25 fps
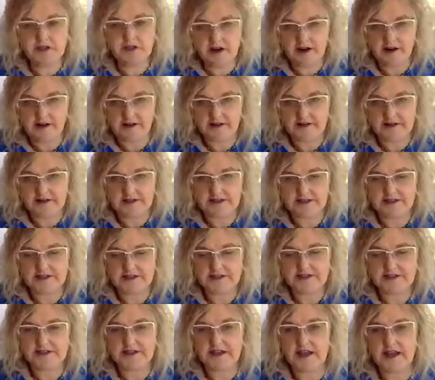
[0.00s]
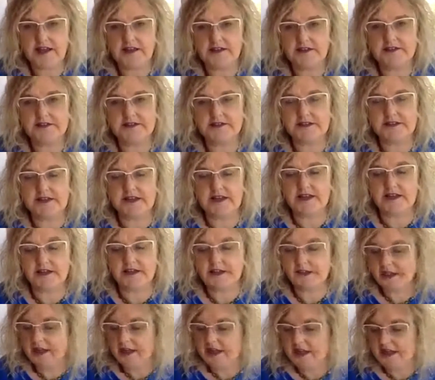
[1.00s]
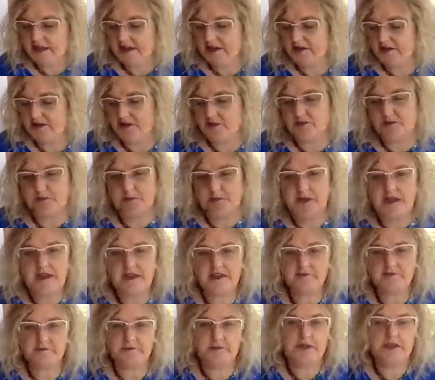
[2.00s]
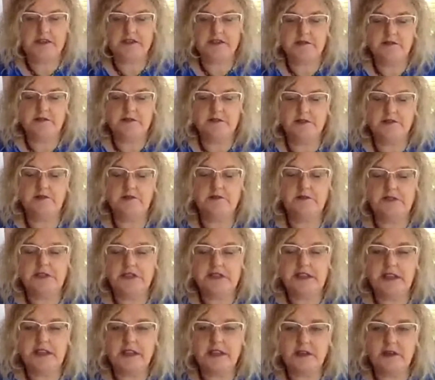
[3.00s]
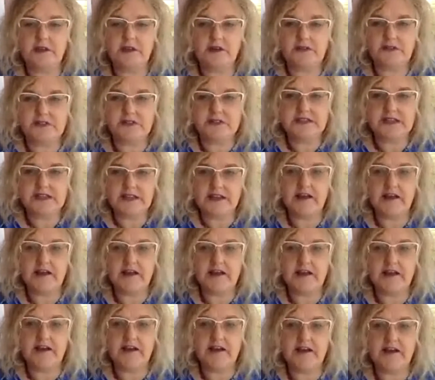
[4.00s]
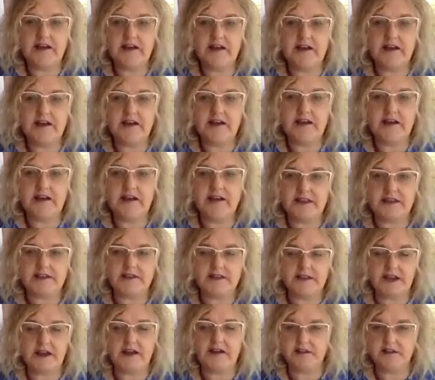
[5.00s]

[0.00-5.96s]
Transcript: an artist, and picking somebody that you obviously like and the art that they like,